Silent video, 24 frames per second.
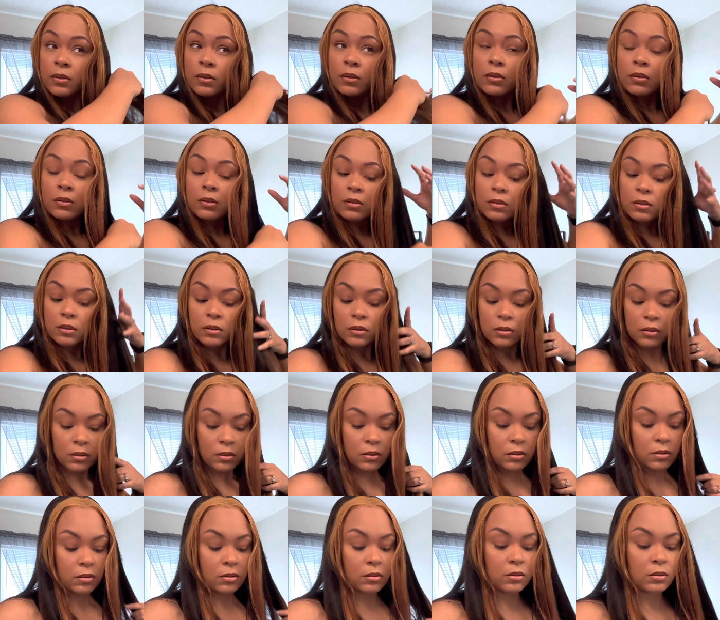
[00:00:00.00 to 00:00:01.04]

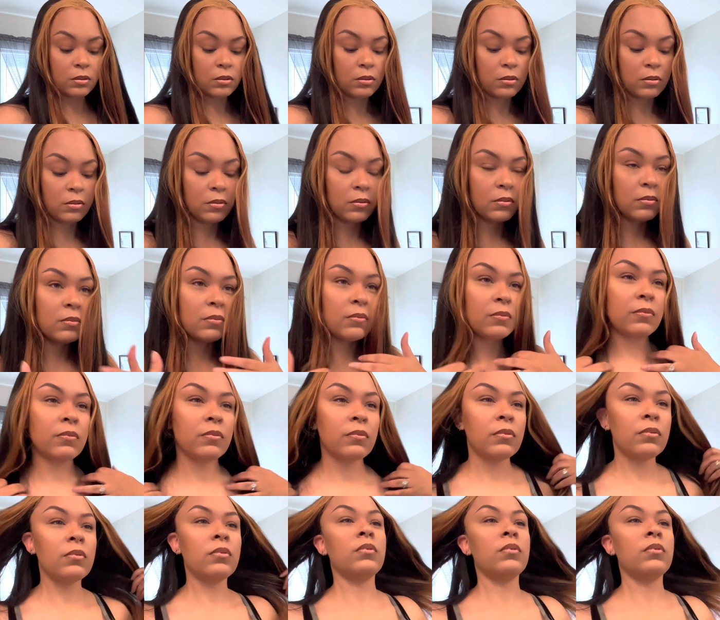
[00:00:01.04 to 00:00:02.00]
(no one is talking)